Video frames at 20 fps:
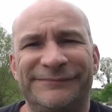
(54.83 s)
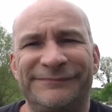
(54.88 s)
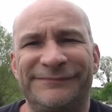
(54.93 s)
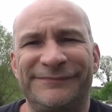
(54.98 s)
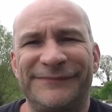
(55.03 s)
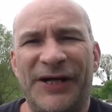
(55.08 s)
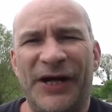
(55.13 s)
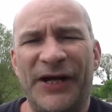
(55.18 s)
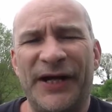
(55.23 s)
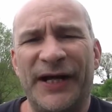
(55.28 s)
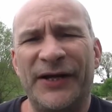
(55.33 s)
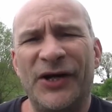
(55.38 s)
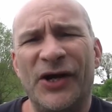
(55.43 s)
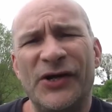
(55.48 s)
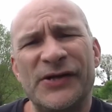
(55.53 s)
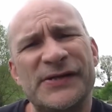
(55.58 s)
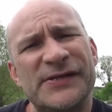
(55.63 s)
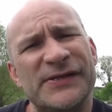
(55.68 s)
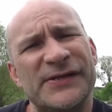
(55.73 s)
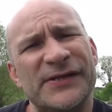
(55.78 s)
Hi again
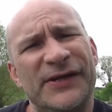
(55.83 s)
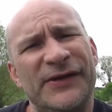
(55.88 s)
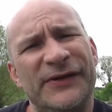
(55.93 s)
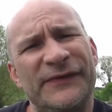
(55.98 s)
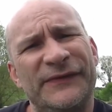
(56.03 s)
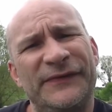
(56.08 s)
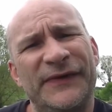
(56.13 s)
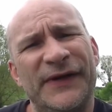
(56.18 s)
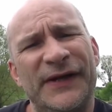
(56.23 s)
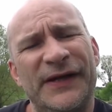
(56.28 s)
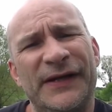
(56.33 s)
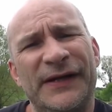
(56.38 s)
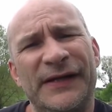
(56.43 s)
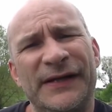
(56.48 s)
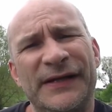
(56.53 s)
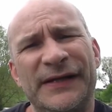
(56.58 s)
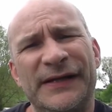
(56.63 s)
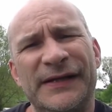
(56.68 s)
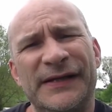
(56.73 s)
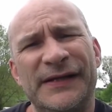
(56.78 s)
guys, I've
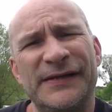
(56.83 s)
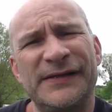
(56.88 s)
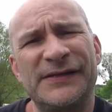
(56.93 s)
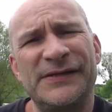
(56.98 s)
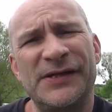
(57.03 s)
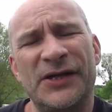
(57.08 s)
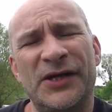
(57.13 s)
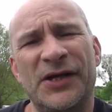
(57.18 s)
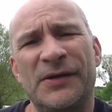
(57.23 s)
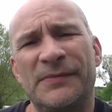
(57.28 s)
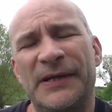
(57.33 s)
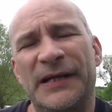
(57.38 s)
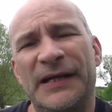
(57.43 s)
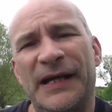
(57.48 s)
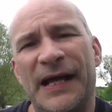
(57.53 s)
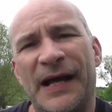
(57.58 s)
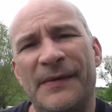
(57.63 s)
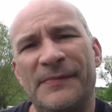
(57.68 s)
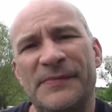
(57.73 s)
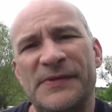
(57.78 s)
done a couple of
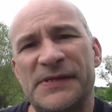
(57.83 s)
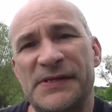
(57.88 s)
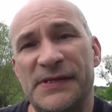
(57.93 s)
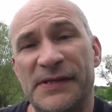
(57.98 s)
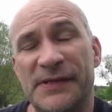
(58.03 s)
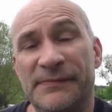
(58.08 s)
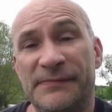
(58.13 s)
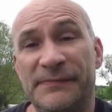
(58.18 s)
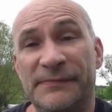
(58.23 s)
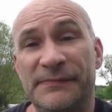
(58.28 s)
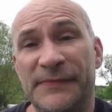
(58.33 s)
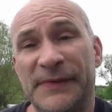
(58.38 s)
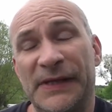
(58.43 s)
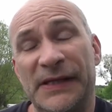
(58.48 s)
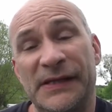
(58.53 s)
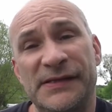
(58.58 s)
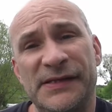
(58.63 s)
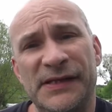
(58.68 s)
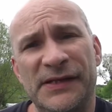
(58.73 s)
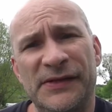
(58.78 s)
laps,
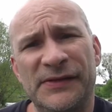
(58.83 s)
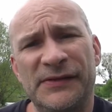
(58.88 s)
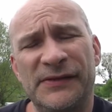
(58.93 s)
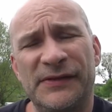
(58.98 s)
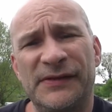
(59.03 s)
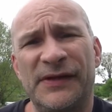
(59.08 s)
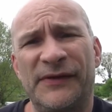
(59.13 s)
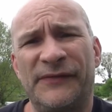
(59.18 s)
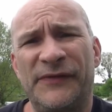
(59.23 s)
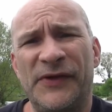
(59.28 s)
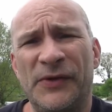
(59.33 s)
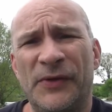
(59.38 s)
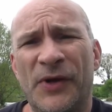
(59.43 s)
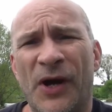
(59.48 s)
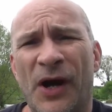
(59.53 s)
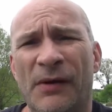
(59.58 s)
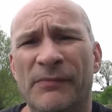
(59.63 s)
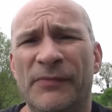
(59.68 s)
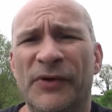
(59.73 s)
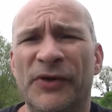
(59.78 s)
seen a few
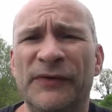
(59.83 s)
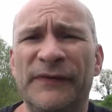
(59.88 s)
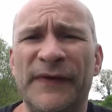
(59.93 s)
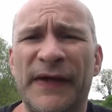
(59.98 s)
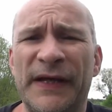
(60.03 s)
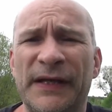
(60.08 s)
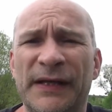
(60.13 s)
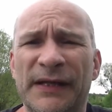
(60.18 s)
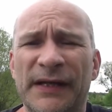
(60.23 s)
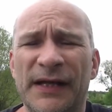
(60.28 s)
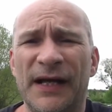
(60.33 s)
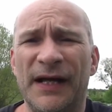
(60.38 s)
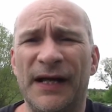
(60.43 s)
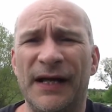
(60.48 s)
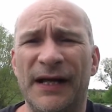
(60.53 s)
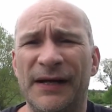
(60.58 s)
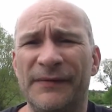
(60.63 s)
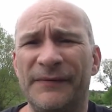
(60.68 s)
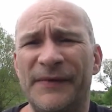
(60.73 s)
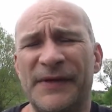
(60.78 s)
carp moving.
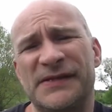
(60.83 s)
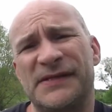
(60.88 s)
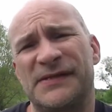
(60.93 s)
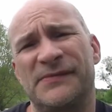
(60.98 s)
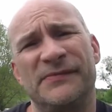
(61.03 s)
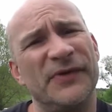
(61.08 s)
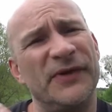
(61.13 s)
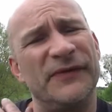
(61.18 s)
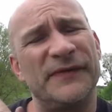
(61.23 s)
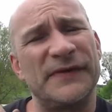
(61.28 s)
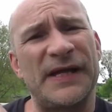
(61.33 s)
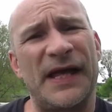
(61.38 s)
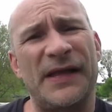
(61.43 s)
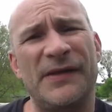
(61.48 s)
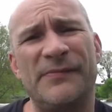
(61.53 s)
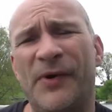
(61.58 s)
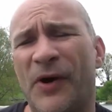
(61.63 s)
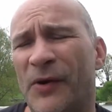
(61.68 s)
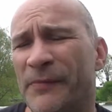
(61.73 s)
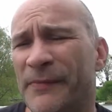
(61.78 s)
There's some moving down
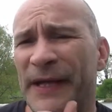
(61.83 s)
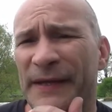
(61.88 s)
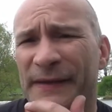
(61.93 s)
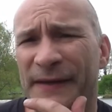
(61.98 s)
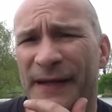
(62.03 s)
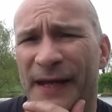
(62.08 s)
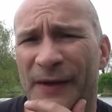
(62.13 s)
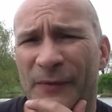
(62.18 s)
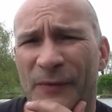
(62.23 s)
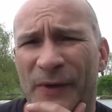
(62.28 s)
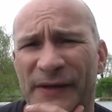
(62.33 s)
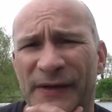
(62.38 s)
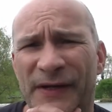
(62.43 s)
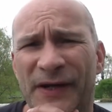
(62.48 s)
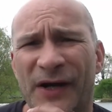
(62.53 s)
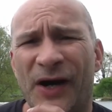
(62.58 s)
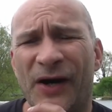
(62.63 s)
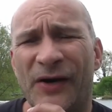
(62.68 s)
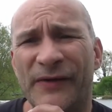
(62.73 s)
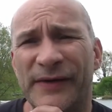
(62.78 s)
the bottom end there where the
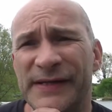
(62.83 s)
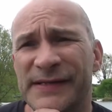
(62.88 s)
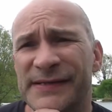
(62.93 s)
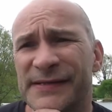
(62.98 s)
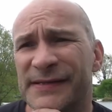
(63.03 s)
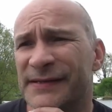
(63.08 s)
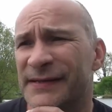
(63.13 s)
car is,